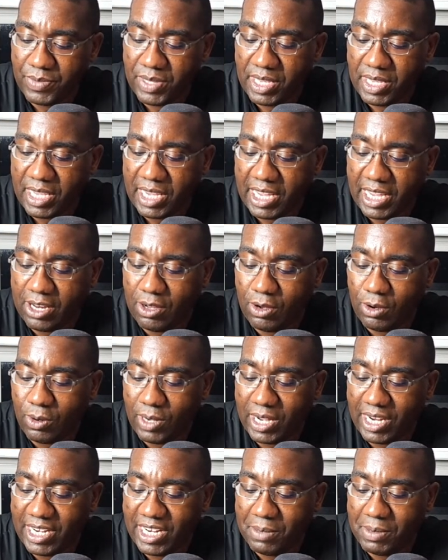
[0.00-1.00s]
And the whole
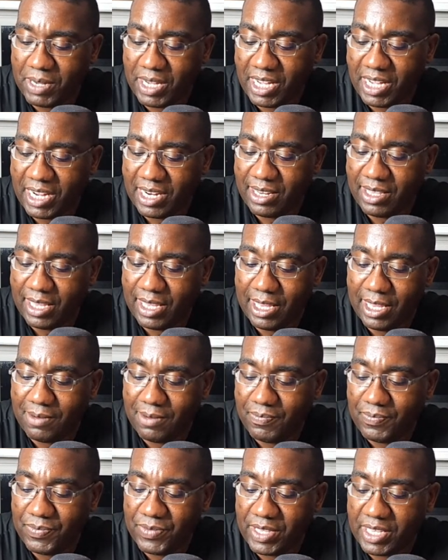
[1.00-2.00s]
idea behind
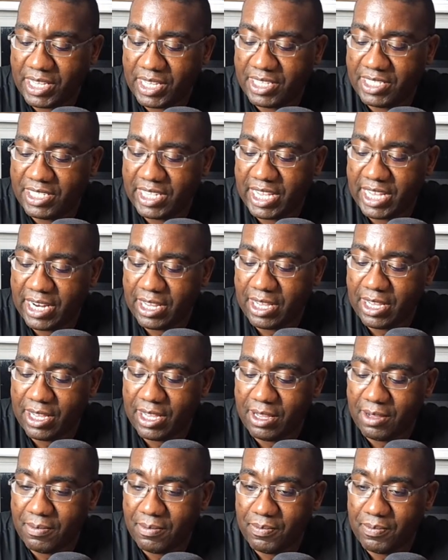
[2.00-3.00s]
that is that
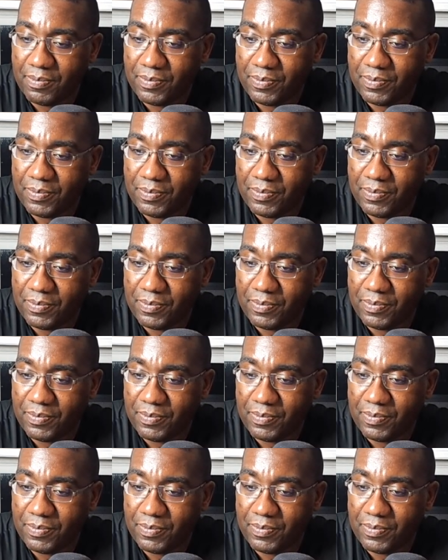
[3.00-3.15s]
um,